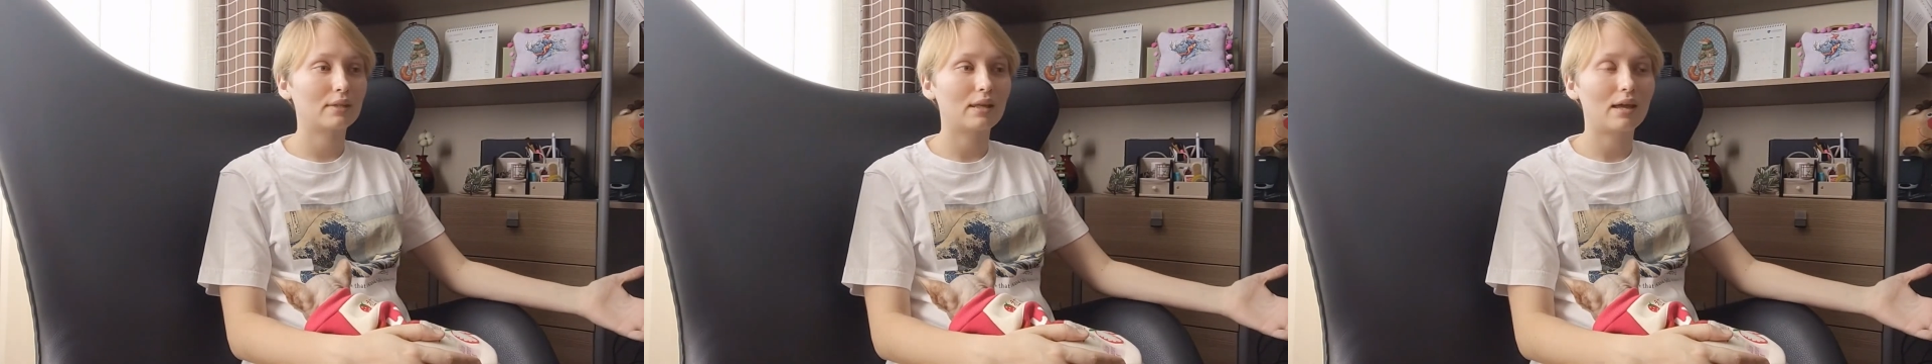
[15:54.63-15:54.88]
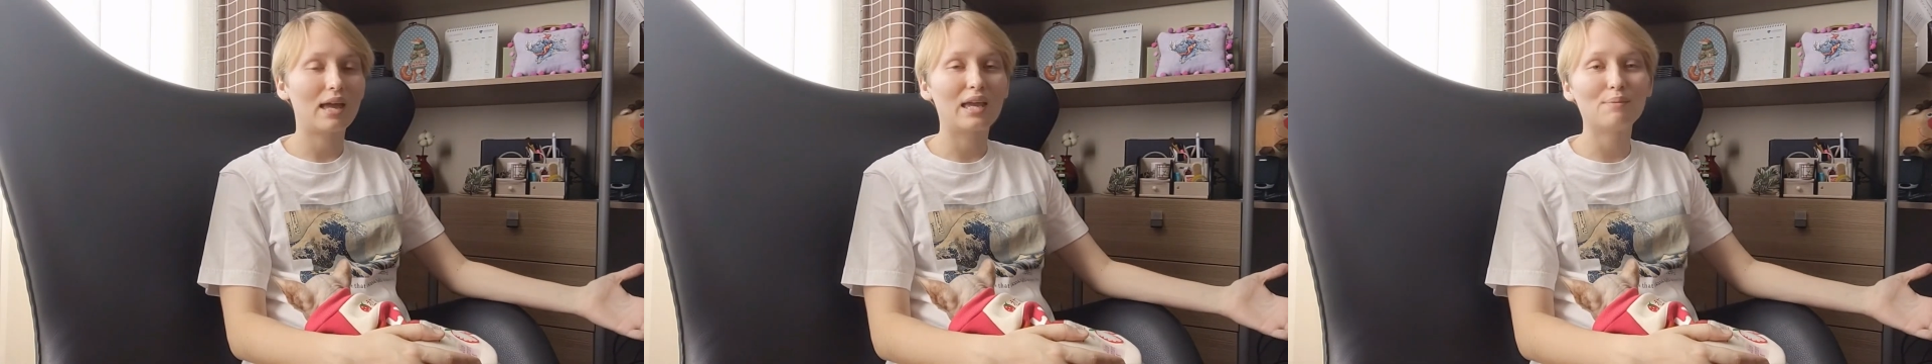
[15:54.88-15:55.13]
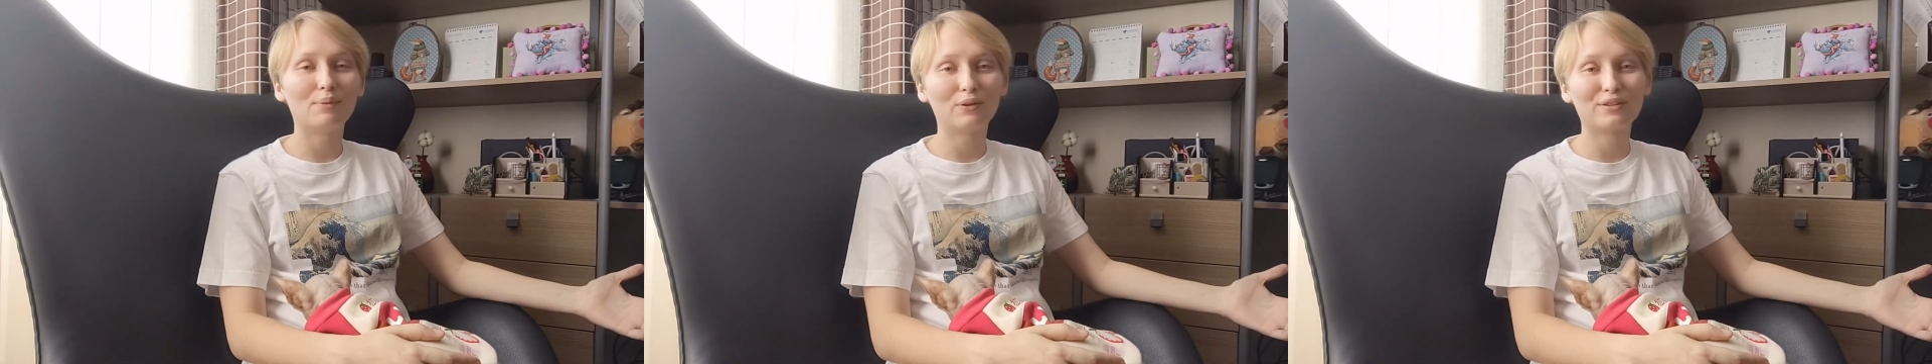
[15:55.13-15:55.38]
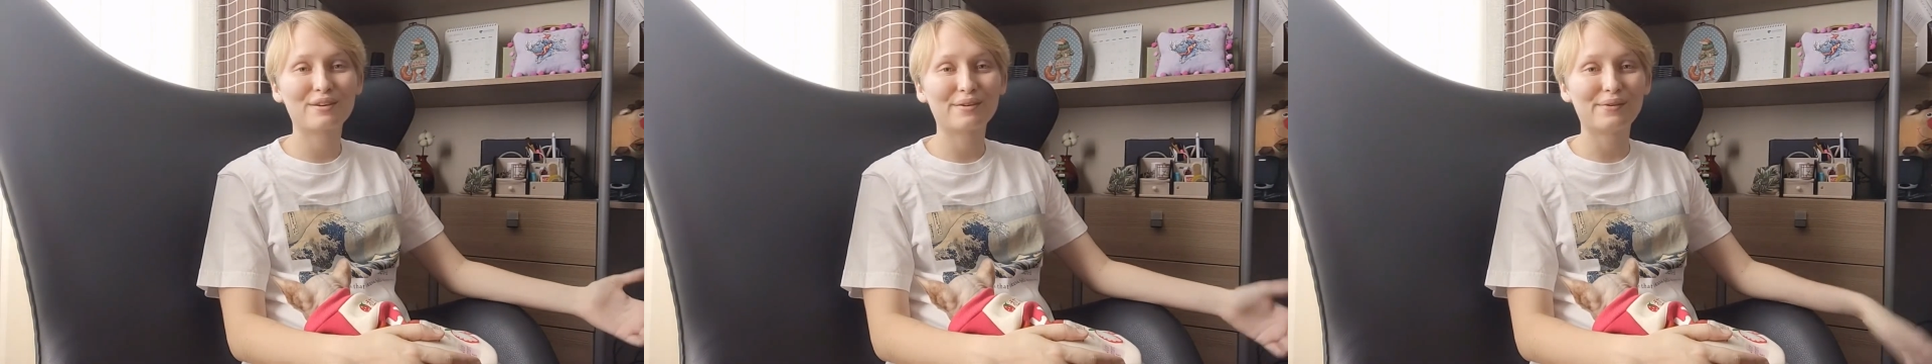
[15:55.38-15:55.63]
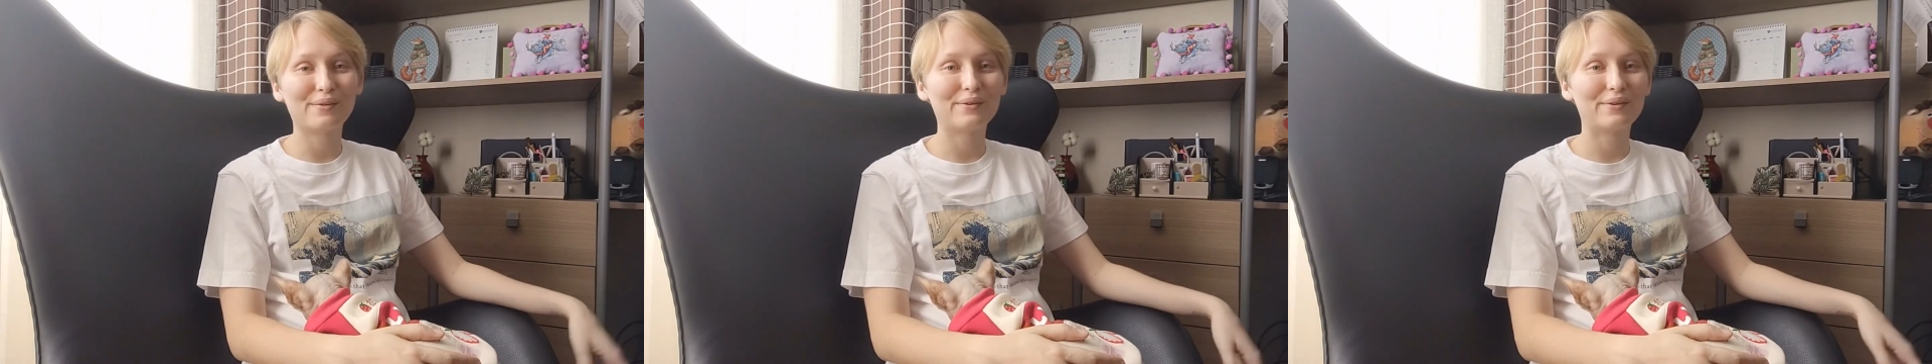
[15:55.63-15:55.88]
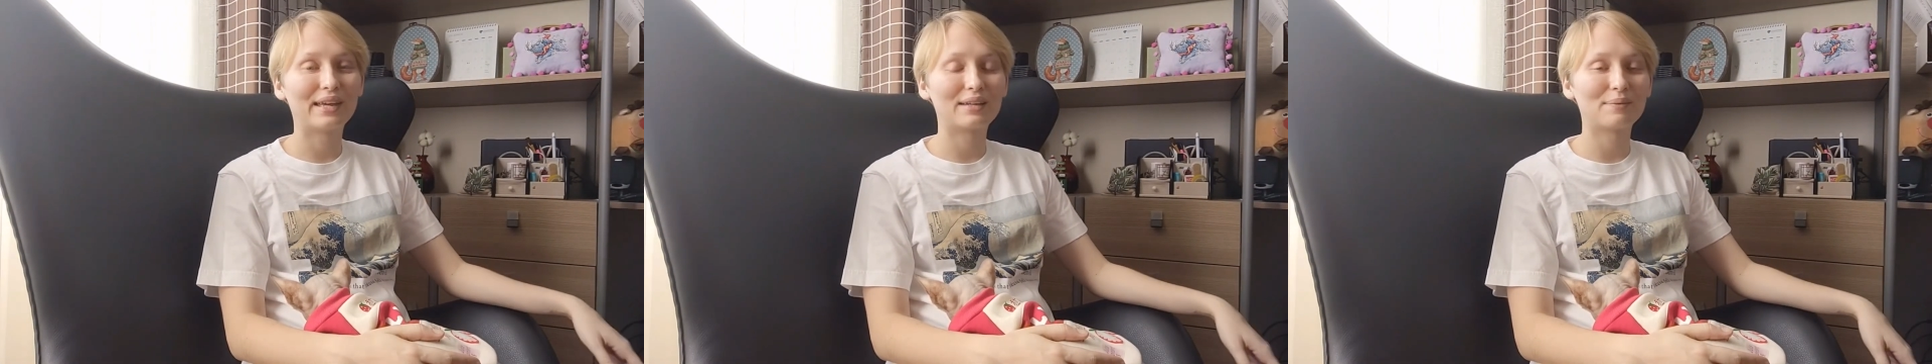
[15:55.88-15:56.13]
able to
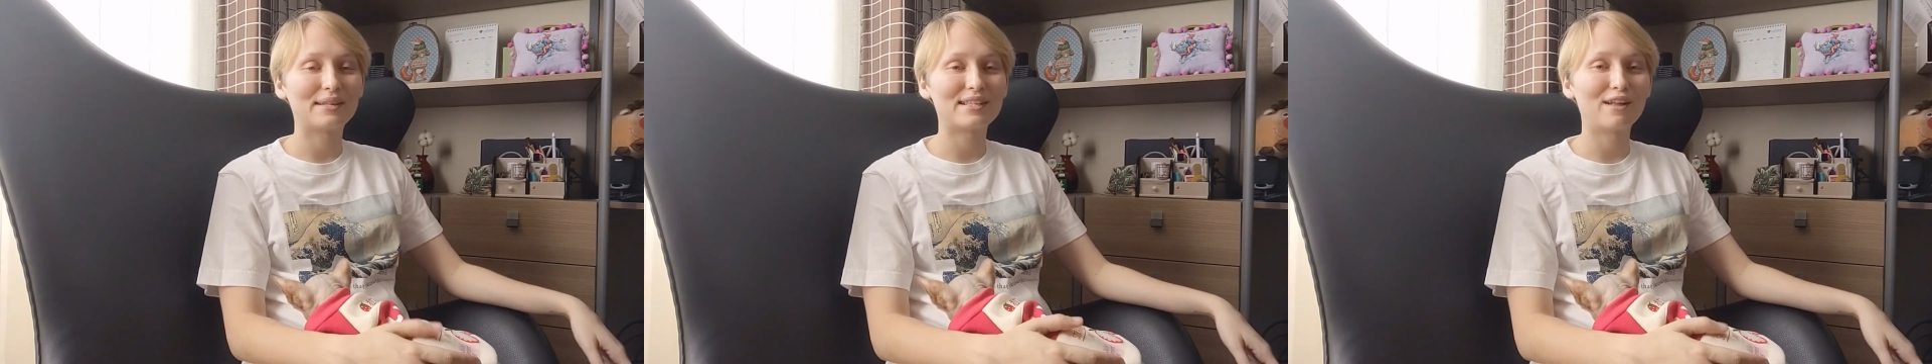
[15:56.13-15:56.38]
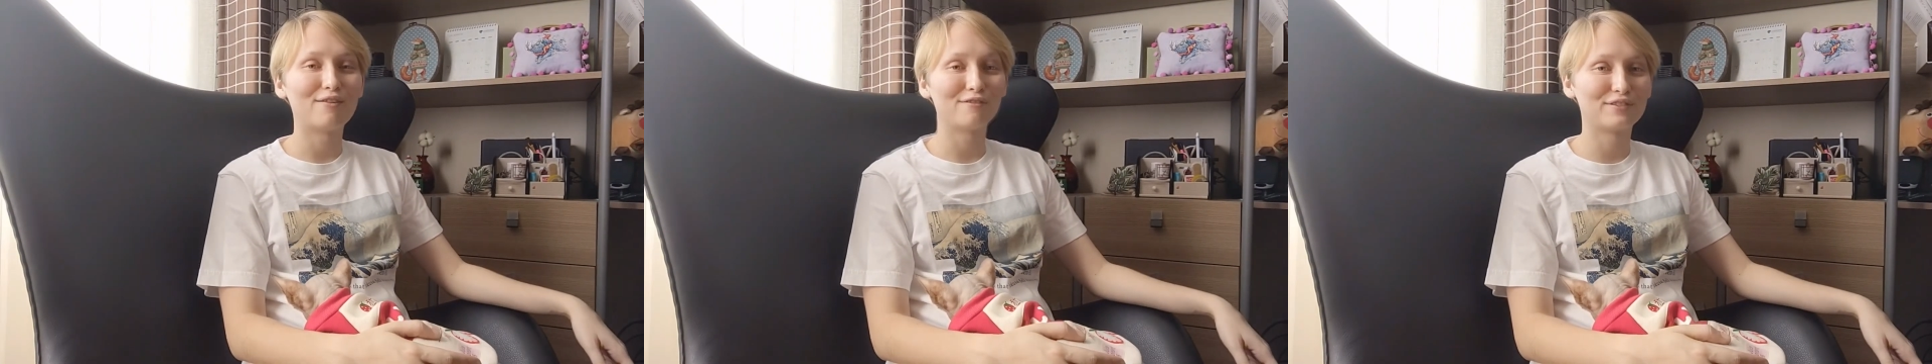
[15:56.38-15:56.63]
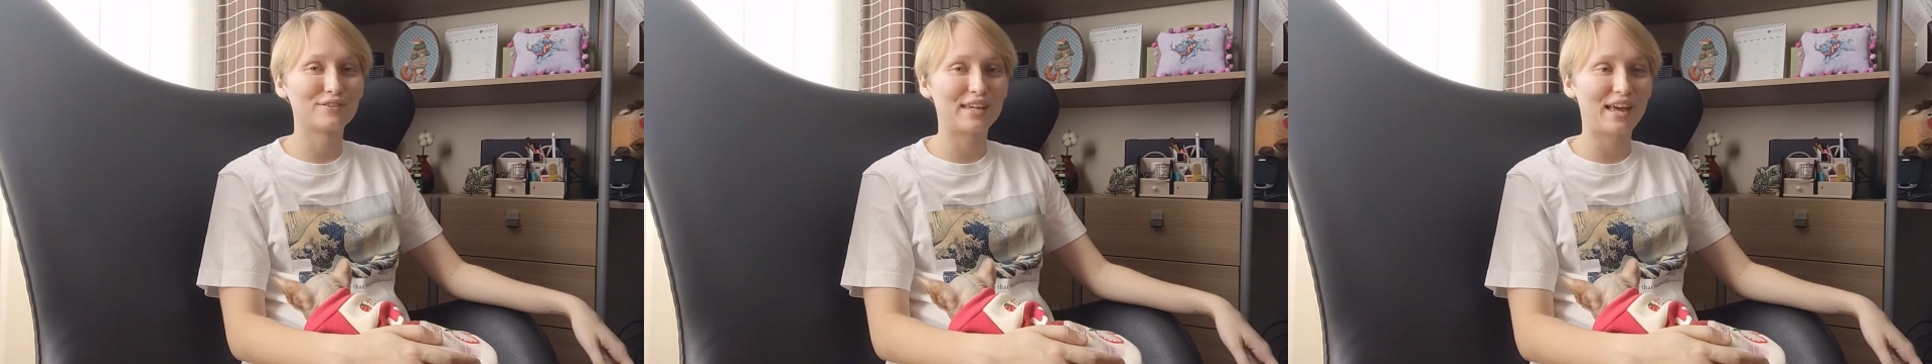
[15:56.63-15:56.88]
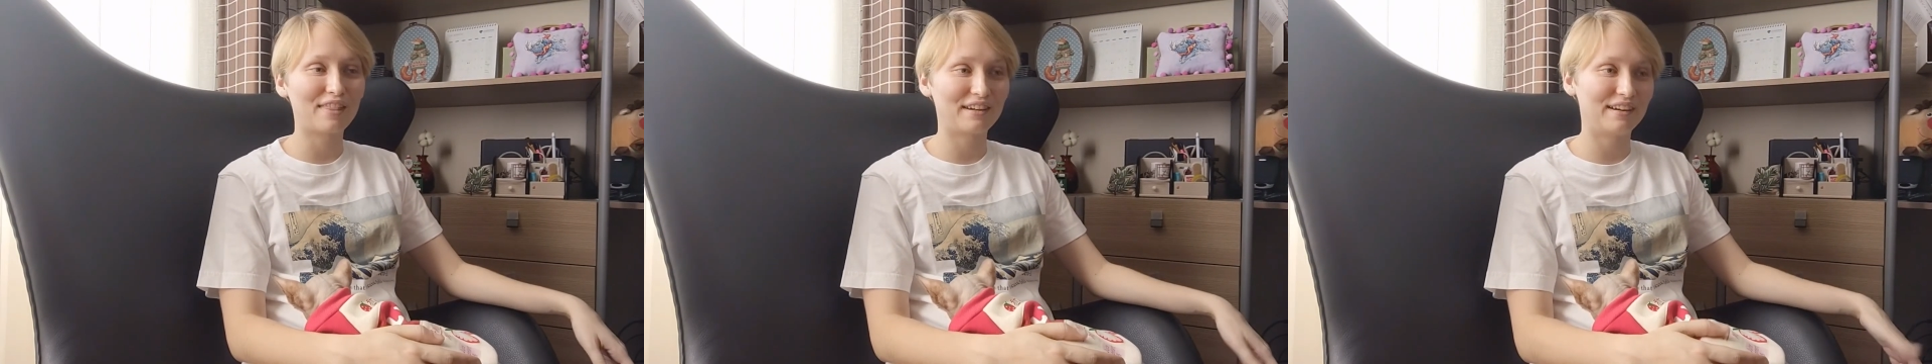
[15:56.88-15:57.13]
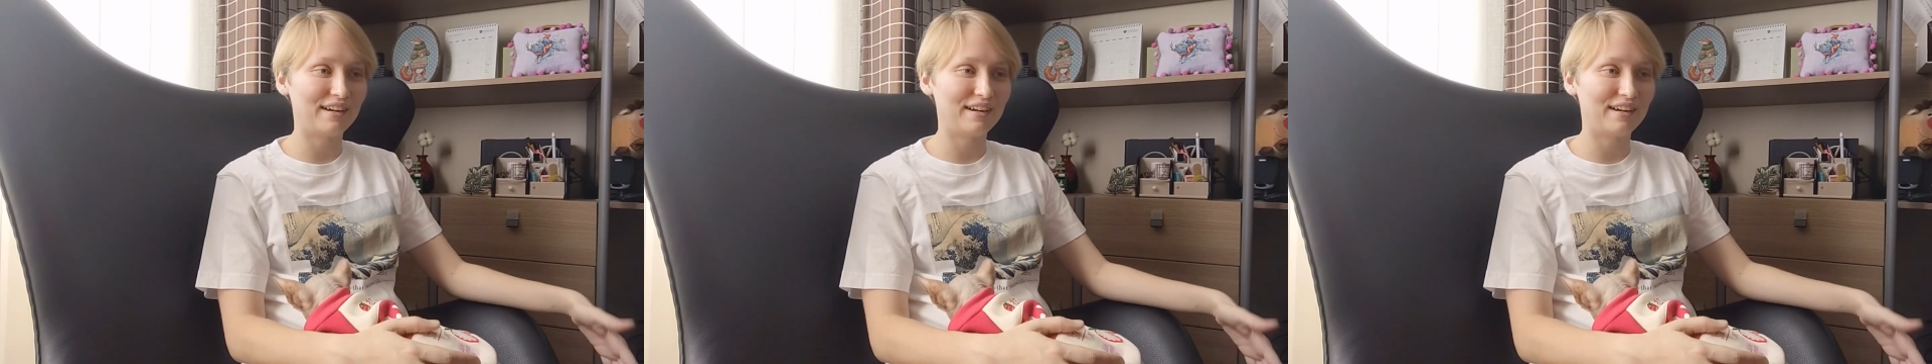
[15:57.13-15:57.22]
get myself together